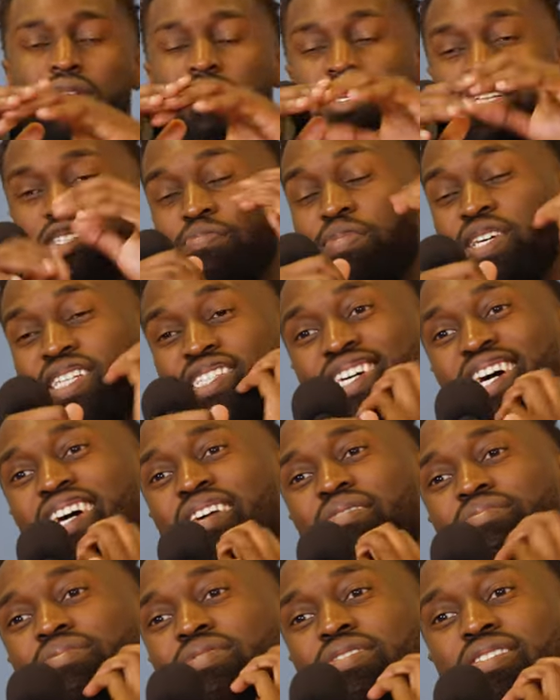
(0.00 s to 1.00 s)
It's big
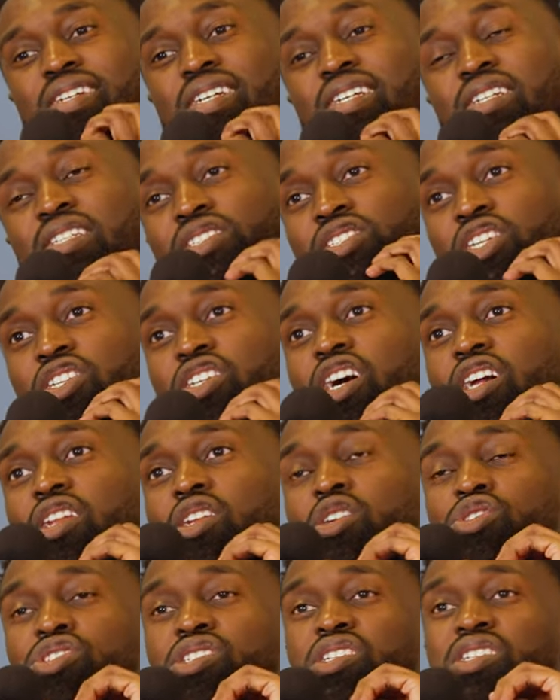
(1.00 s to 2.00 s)
time. So, y'all
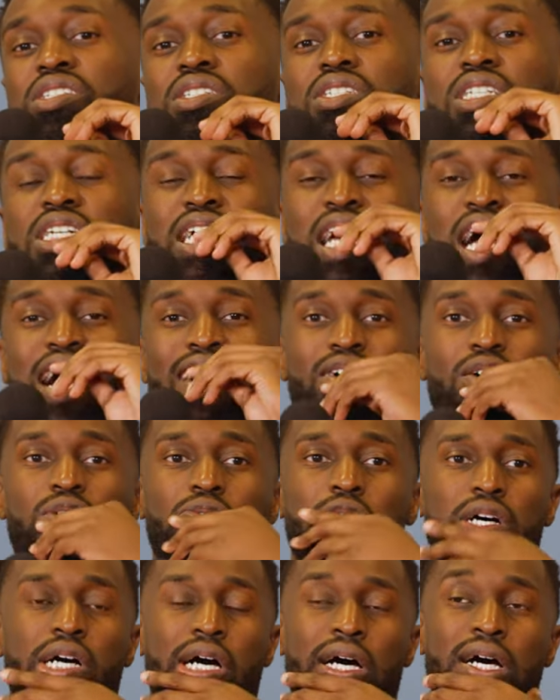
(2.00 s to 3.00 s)
lose to
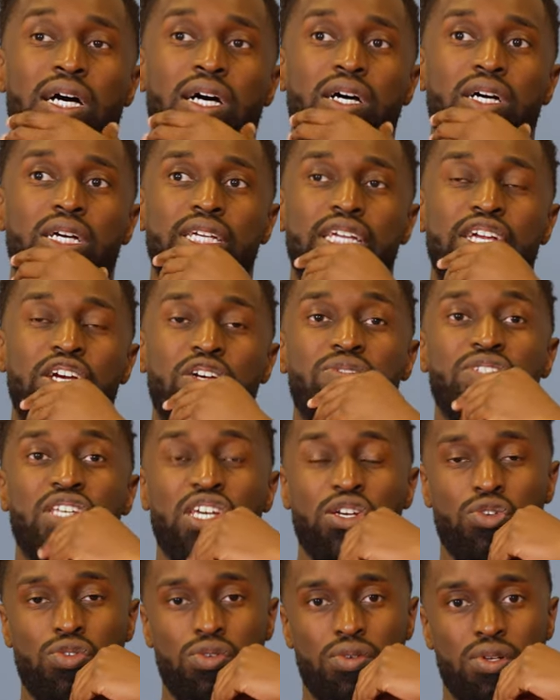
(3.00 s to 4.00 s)
Chicago year
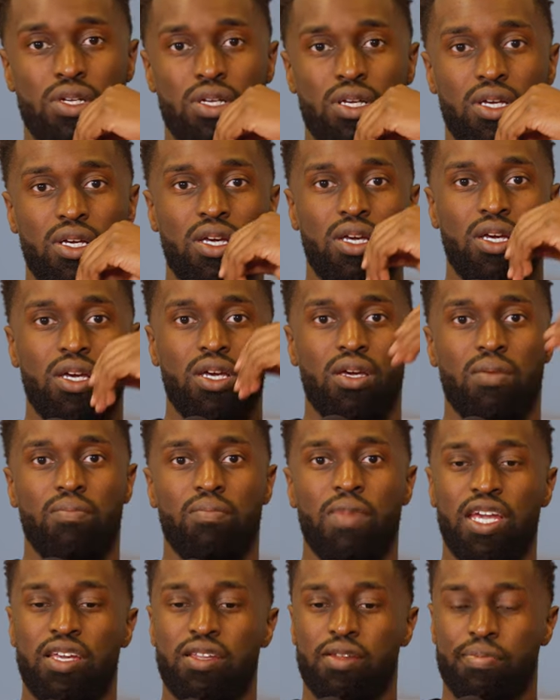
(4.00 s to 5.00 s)
two,
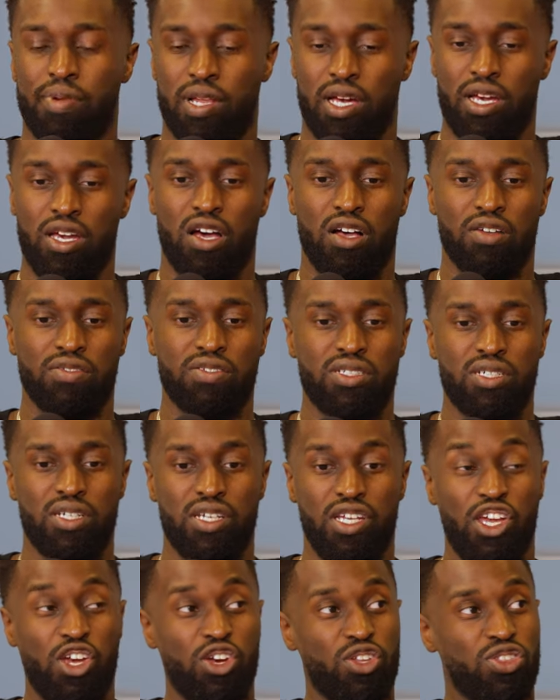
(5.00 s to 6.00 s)
make it to playoffs.
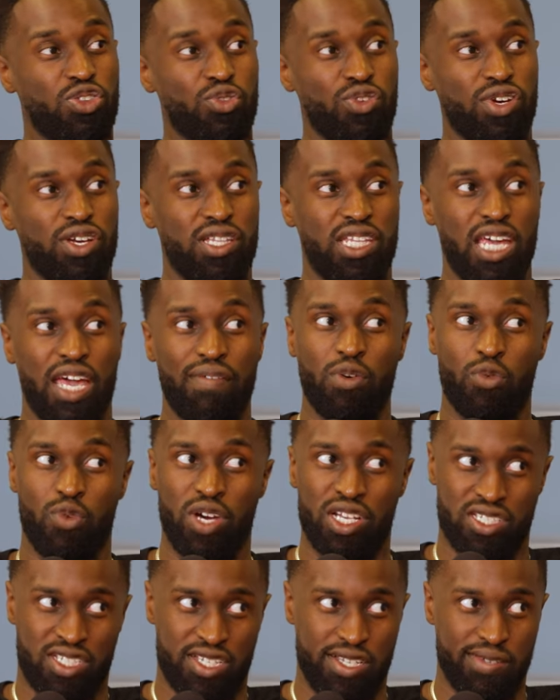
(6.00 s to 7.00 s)
Year three, David
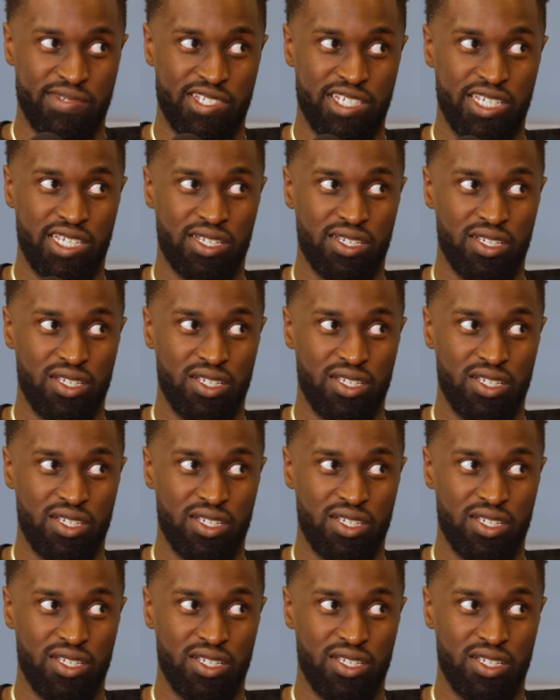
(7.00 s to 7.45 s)
West comes in.